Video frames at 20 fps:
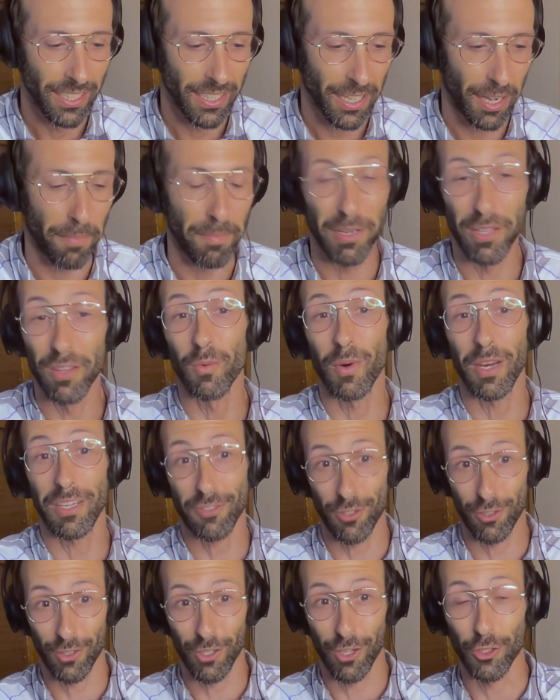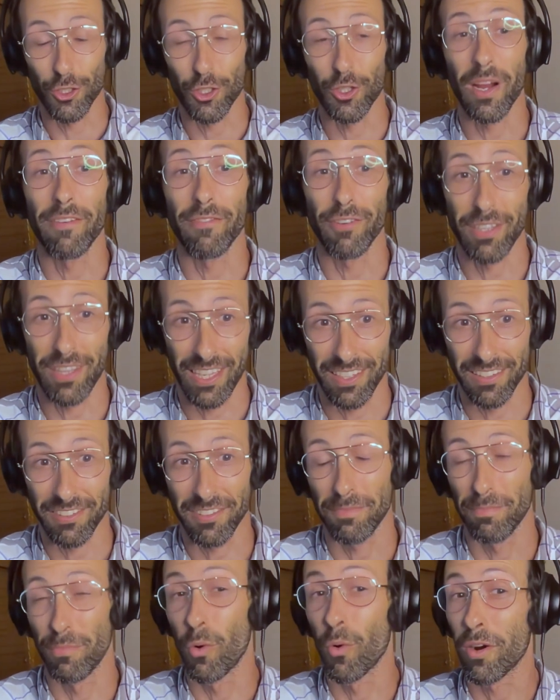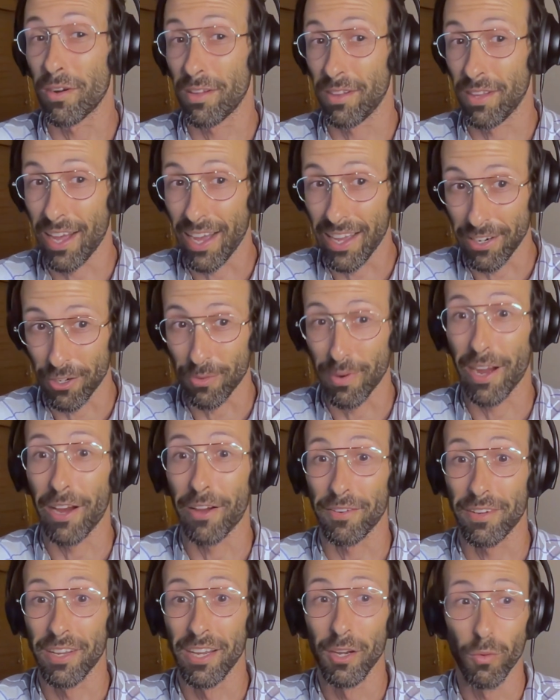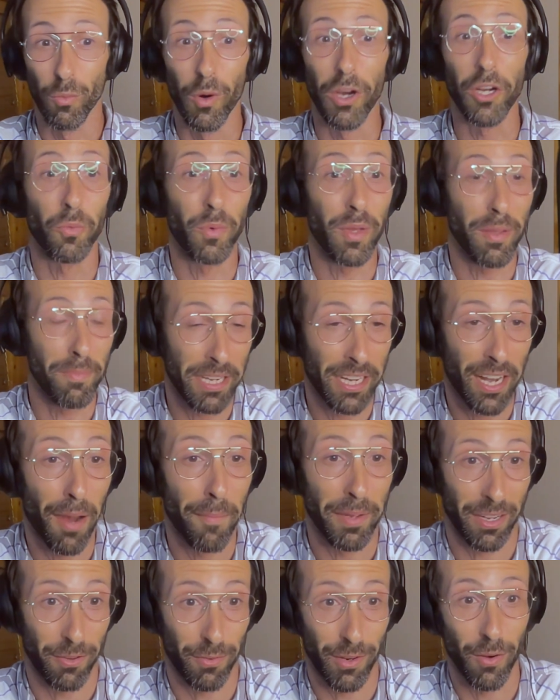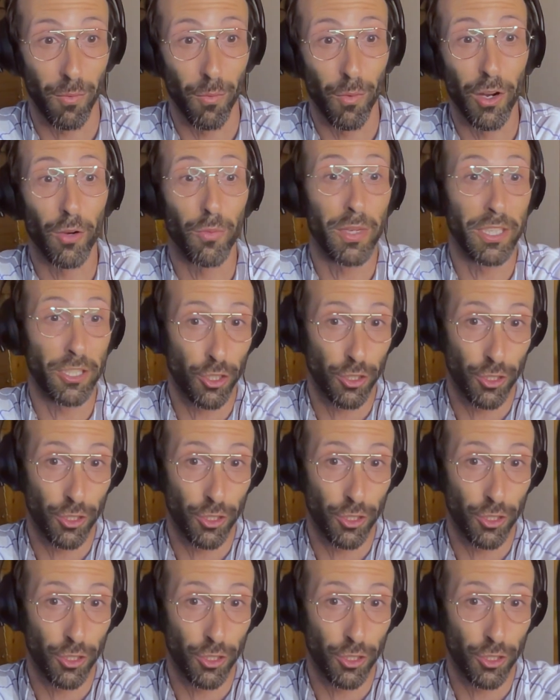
But in the Western culture, everything is more aligned around what are we becoming, right? What are we